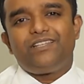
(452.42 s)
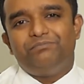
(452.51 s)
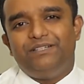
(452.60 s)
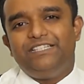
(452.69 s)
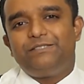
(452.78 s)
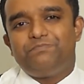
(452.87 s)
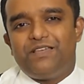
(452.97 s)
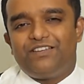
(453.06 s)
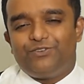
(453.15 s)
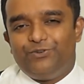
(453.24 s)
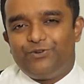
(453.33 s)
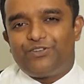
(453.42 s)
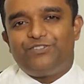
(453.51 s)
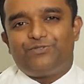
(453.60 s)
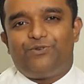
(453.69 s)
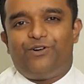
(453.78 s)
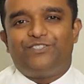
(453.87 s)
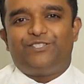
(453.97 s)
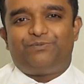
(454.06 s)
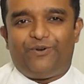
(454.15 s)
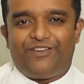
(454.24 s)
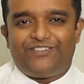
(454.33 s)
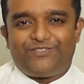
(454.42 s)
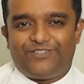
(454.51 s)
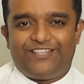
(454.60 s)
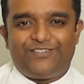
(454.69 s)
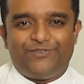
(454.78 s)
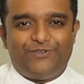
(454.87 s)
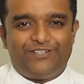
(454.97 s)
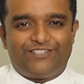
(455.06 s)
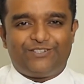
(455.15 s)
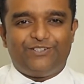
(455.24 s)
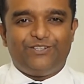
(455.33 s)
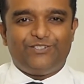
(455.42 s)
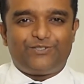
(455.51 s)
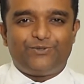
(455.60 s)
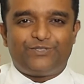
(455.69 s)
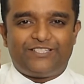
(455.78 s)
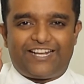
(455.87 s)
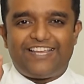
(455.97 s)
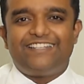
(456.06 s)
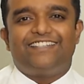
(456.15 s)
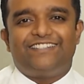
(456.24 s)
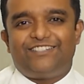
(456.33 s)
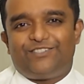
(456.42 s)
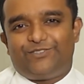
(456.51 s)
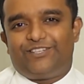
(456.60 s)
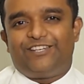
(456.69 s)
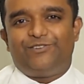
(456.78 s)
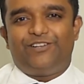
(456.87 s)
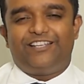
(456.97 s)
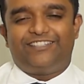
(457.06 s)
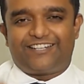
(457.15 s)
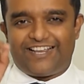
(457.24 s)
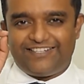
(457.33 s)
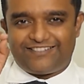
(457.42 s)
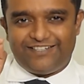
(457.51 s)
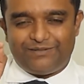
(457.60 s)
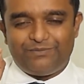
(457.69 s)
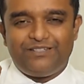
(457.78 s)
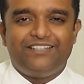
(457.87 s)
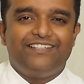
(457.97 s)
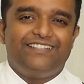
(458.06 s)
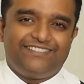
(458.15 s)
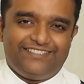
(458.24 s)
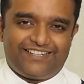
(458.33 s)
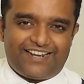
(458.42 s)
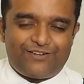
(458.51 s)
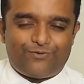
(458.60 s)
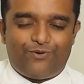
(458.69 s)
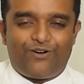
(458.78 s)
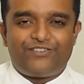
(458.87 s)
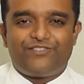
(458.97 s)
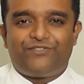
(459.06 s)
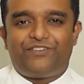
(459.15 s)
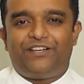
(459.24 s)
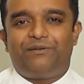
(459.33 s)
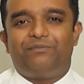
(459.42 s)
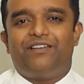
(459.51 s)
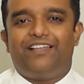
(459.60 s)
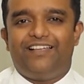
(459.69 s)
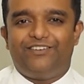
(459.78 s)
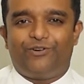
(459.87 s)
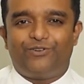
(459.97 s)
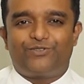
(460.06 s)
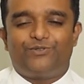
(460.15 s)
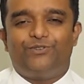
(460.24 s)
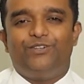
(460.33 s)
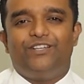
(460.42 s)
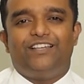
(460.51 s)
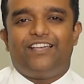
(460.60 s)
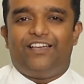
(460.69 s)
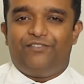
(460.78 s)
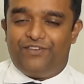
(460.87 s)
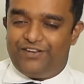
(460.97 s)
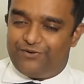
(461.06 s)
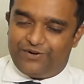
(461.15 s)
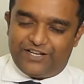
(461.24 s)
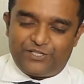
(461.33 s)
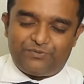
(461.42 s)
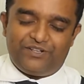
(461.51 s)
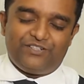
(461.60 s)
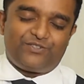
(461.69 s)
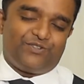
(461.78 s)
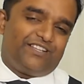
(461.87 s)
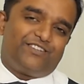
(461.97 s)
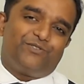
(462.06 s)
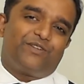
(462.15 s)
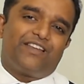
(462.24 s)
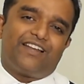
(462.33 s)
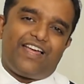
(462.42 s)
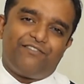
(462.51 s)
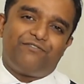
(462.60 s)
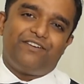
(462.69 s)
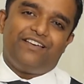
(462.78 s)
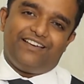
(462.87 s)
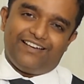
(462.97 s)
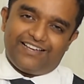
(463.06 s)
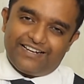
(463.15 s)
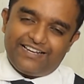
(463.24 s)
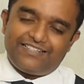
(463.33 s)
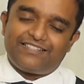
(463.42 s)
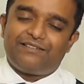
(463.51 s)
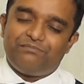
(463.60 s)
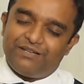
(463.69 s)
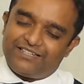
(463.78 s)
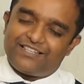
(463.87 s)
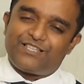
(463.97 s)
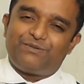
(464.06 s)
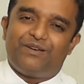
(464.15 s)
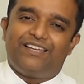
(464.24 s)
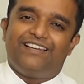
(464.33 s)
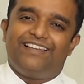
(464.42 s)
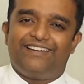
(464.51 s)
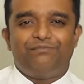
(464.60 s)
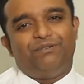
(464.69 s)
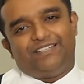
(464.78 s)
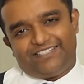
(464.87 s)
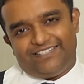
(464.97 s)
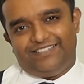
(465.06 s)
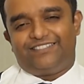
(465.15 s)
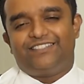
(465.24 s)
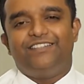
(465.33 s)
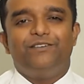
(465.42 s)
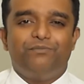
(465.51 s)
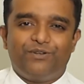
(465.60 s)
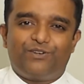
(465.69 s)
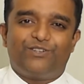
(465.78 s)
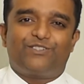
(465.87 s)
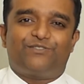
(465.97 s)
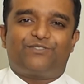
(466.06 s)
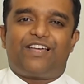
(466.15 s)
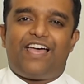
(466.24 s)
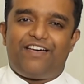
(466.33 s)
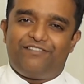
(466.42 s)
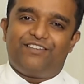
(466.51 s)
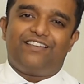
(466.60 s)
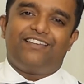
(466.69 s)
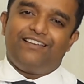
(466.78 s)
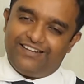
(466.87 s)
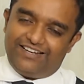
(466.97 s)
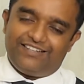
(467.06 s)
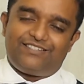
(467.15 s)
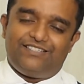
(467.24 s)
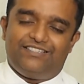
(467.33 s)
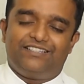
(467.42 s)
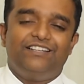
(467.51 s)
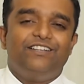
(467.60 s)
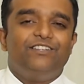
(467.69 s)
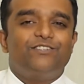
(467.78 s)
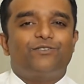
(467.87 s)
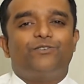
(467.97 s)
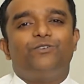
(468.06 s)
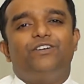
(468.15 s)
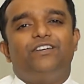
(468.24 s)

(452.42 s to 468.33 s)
please make, look into all these points so that you will choose the right dentist, so that you will get the right treatment, the right quality of treatment, and also a very good experience, so that you can have a greater, better smile and better health because of having great teeth. So